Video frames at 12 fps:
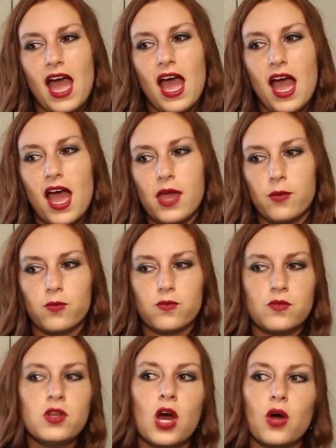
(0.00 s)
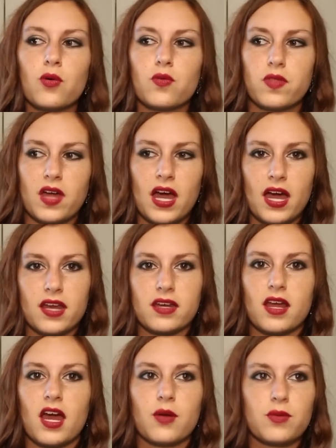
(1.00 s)
I know that
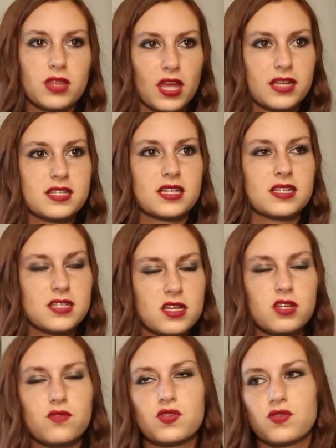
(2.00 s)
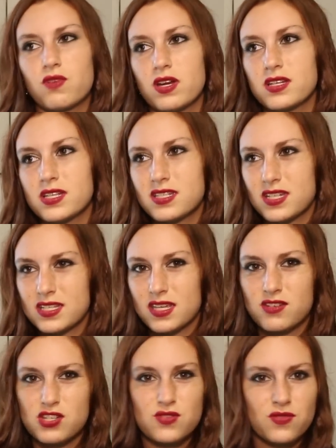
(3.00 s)
I would like to continue to run distance.
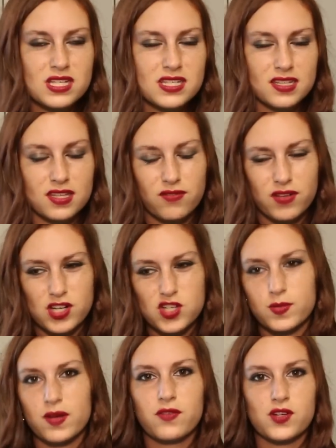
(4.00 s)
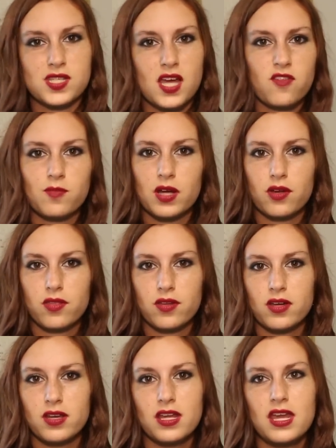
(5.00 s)
I just recently finished my first half
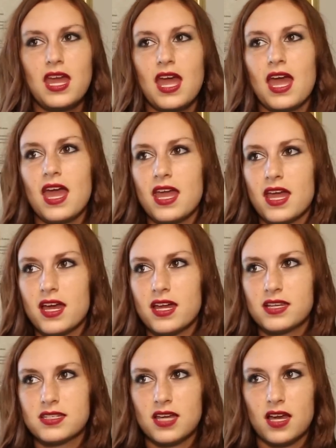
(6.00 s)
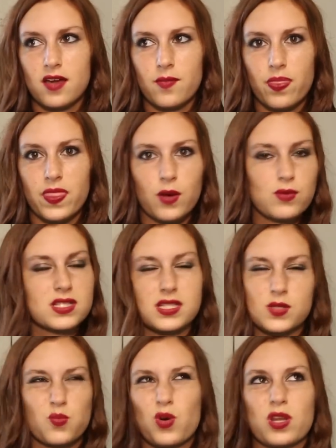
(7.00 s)
marathon, and that
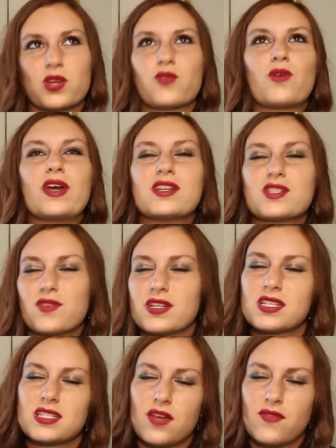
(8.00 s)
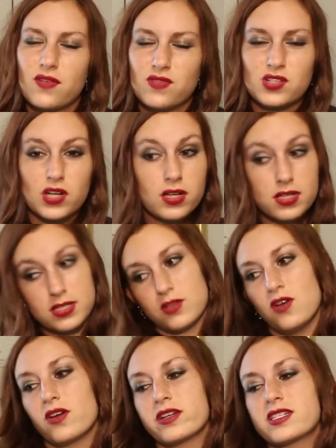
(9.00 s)
was one of the greatest races I've ever done. It's the
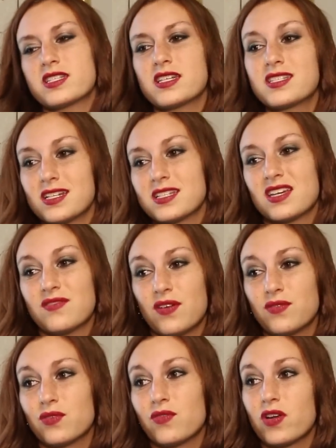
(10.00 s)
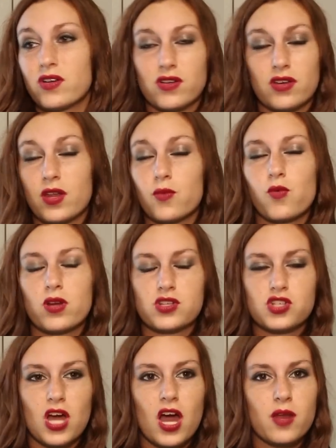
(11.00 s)
longest distance I've ever run in one
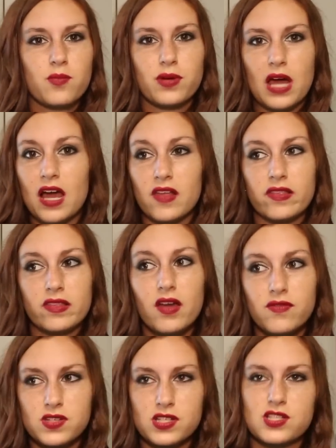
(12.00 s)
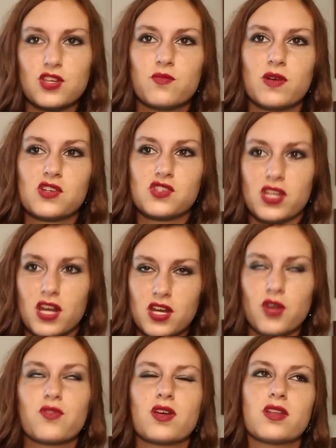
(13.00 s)
shot, but I loved it so much that I
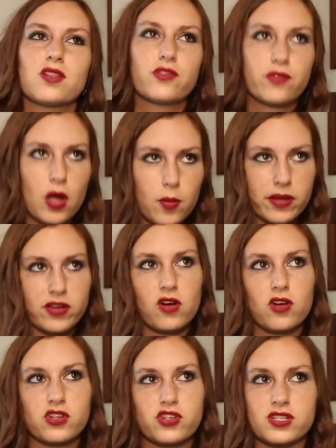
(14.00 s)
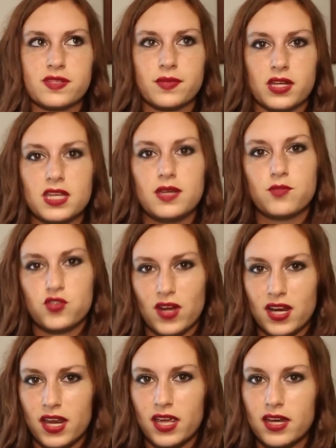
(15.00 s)
know that throughout my college years I'm going to keep
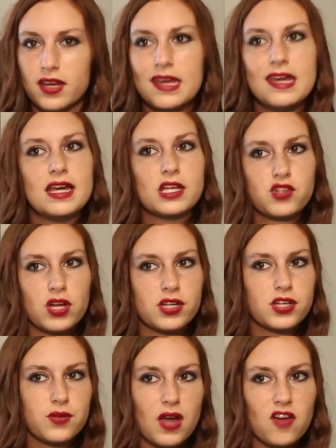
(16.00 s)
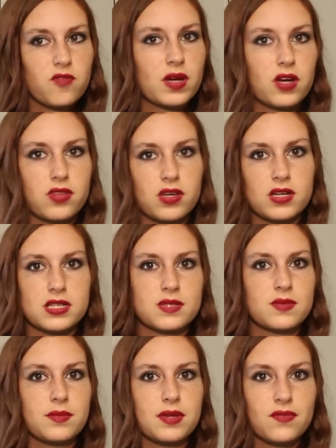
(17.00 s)
training and try to do half marathons
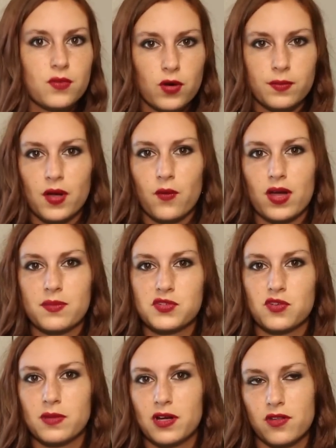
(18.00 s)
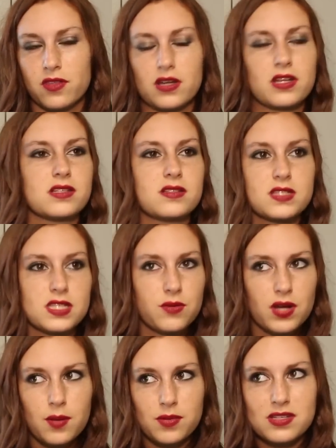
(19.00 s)
and maybe even work my way up to a marathon and see
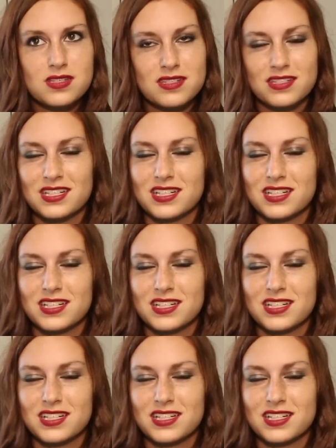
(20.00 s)
what happens.